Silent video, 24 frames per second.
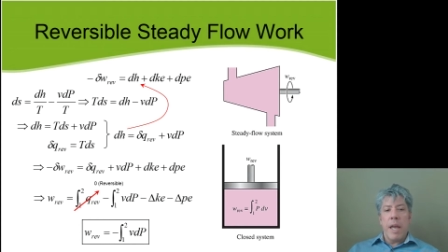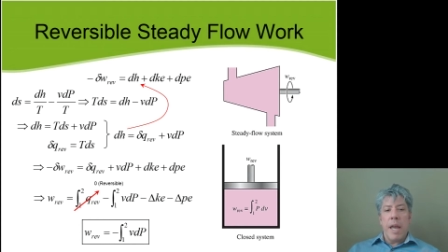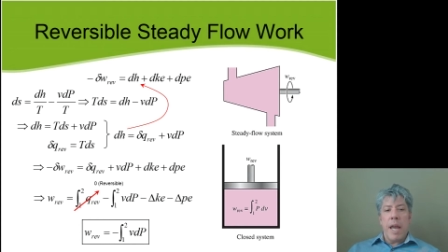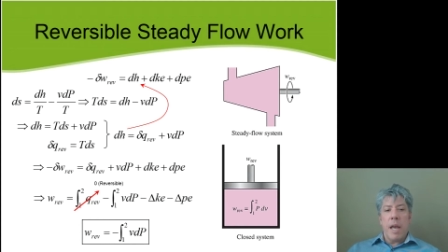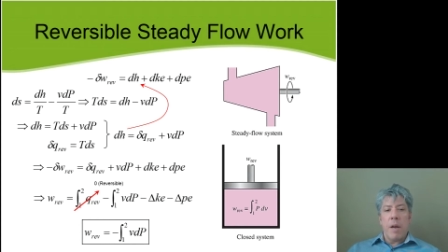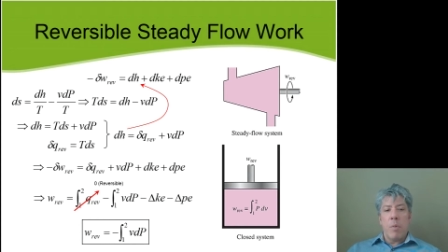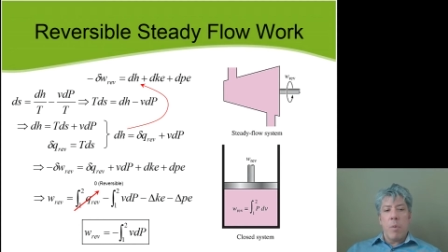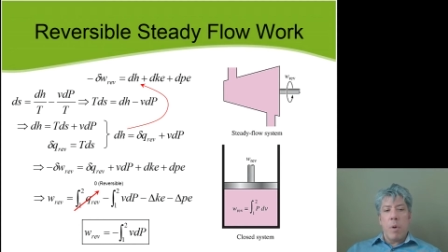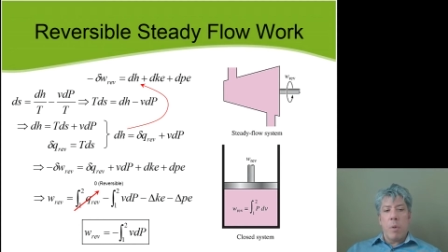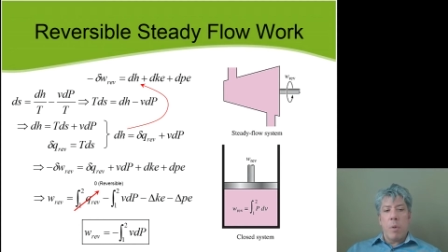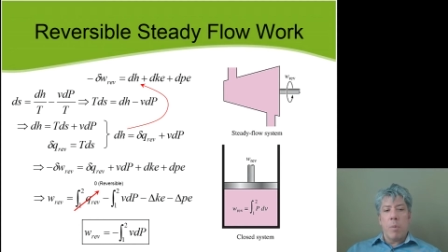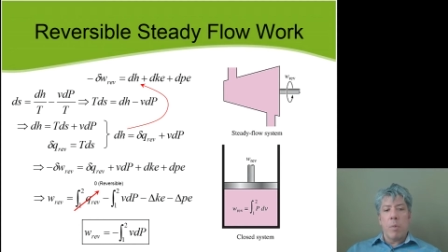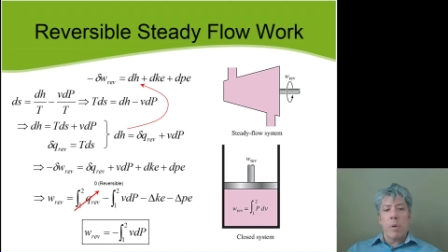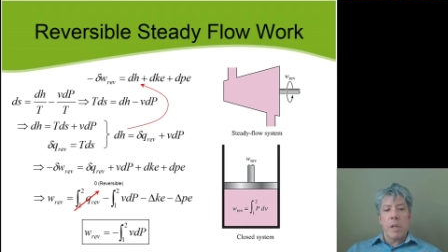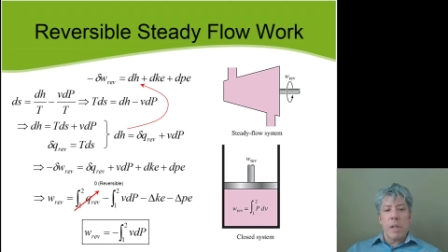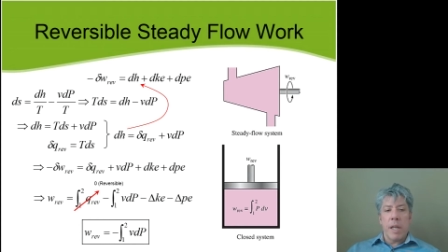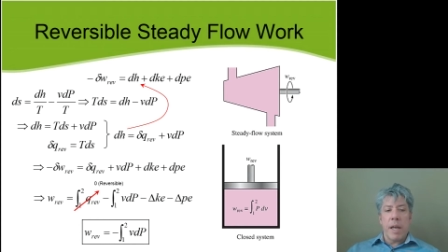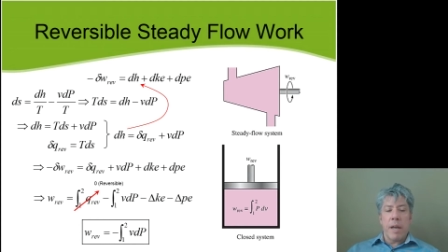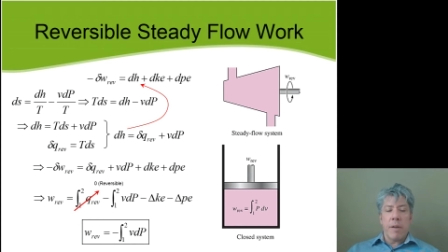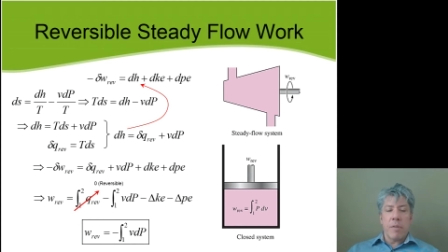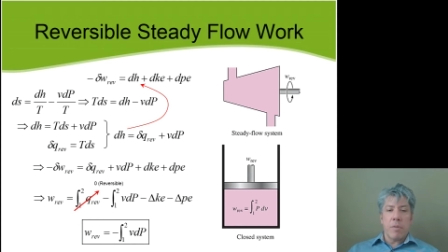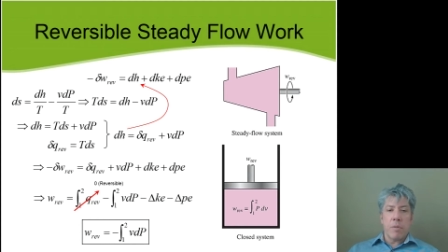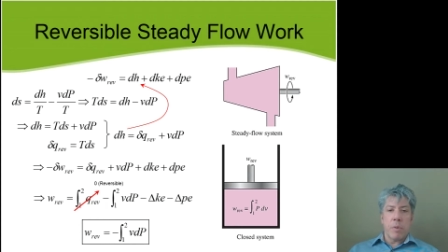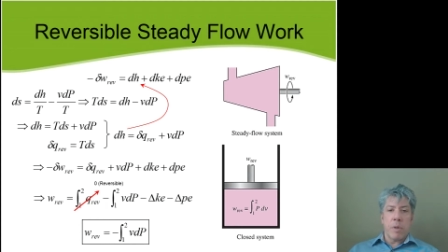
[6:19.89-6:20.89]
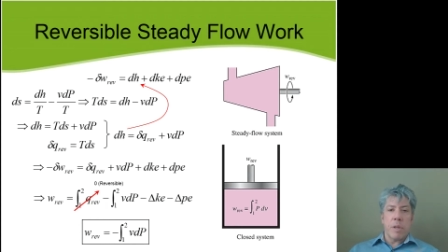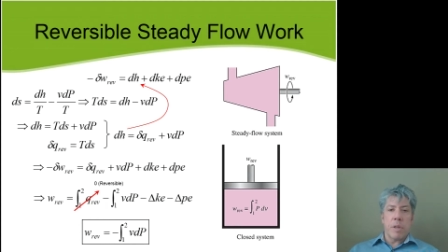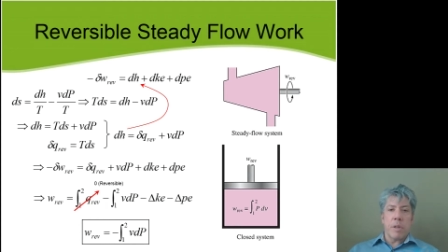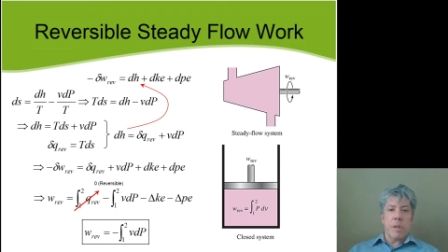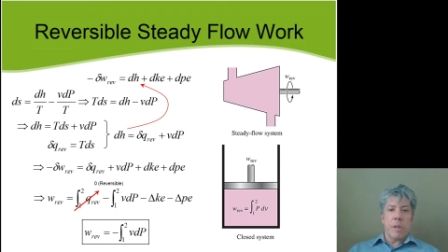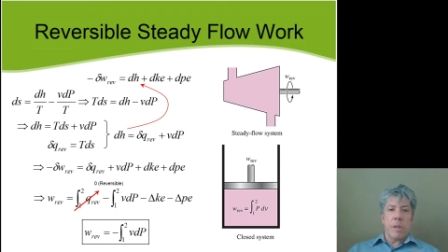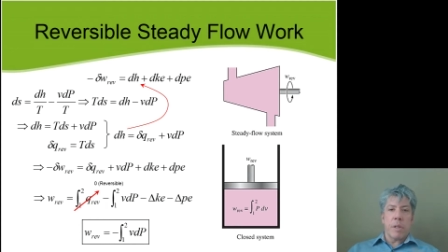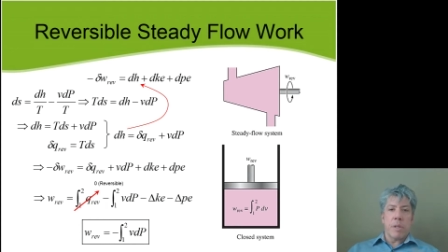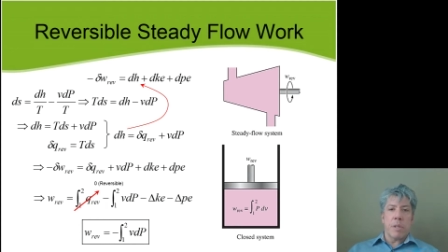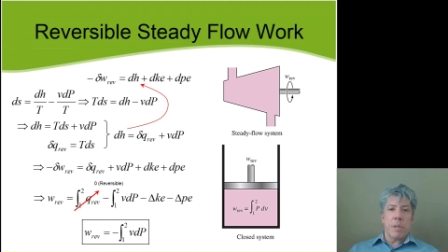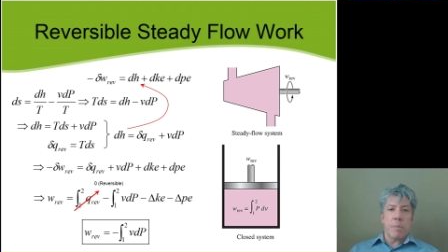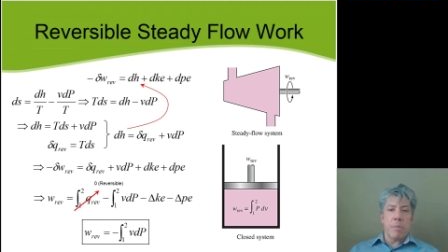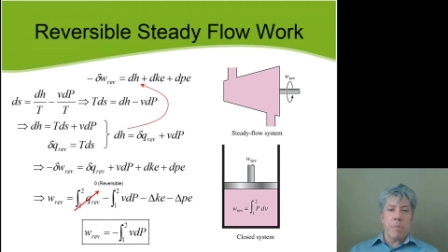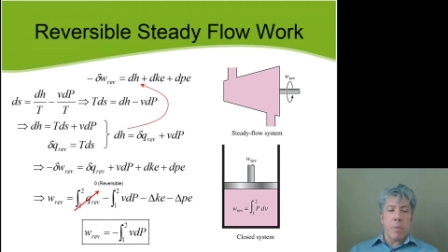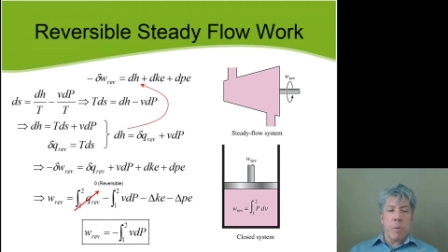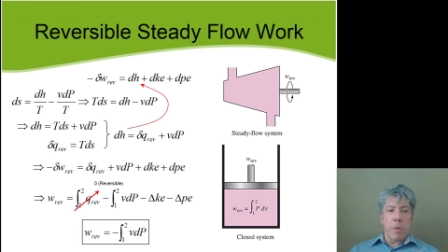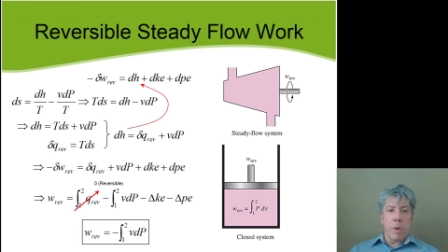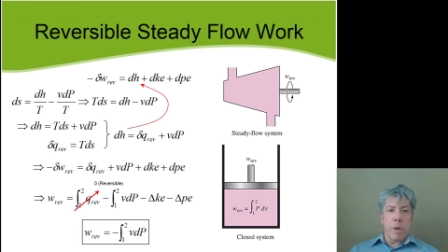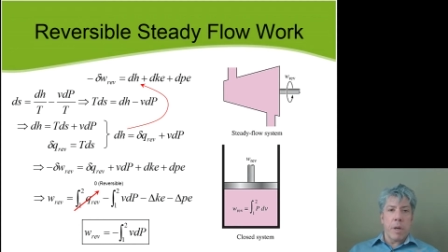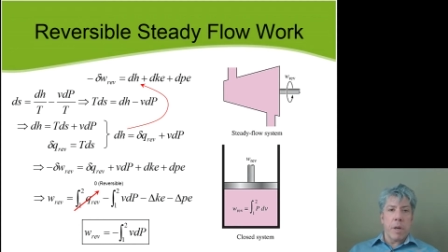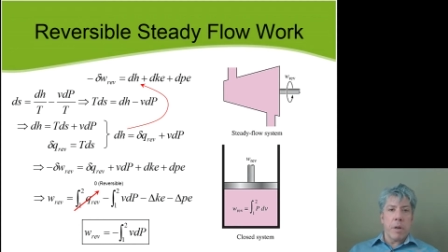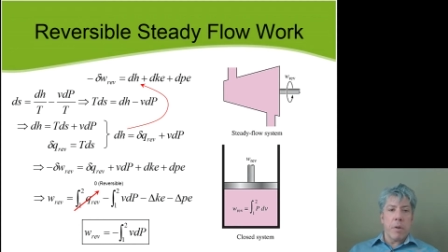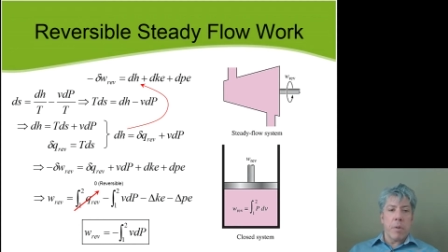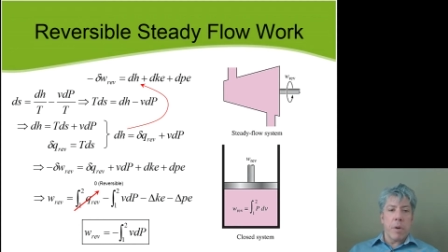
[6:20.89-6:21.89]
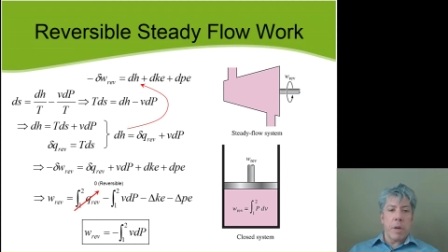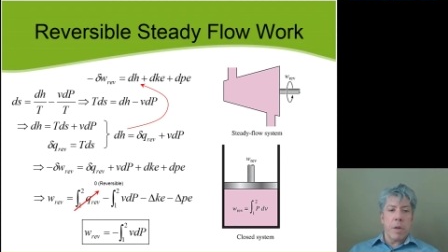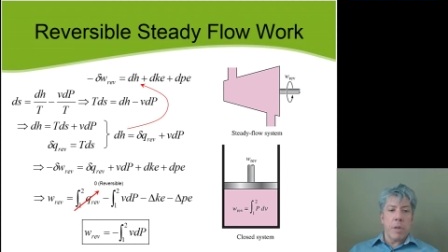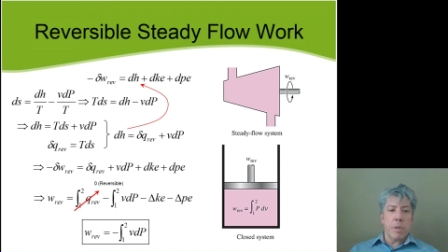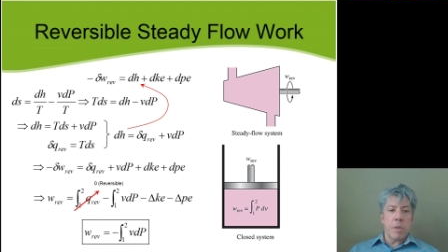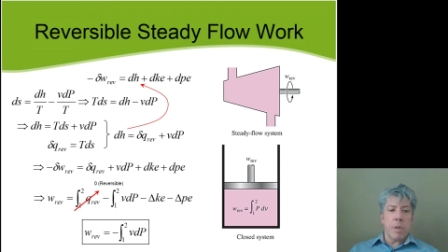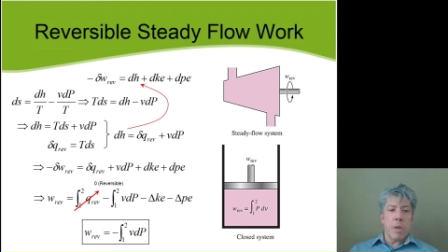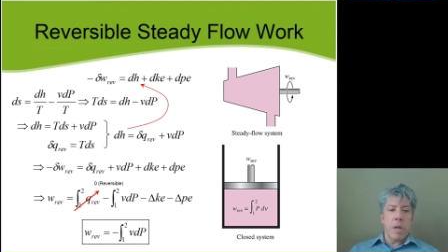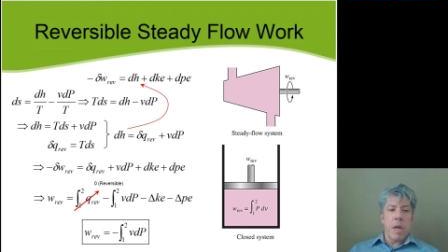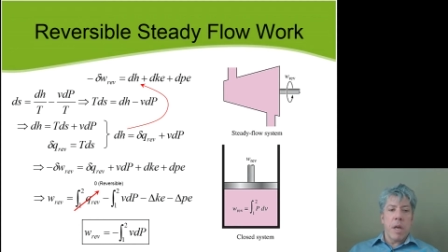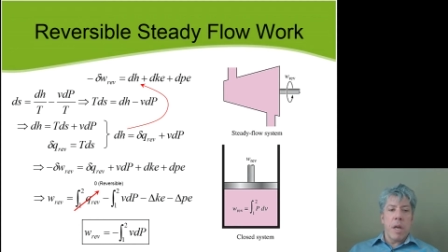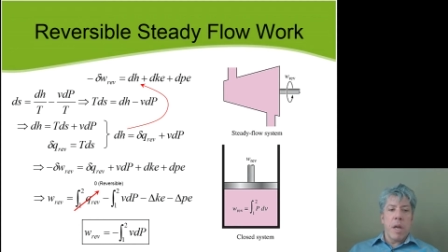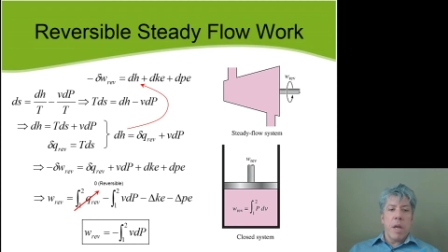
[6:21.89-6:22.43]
And what we're left with is an important equation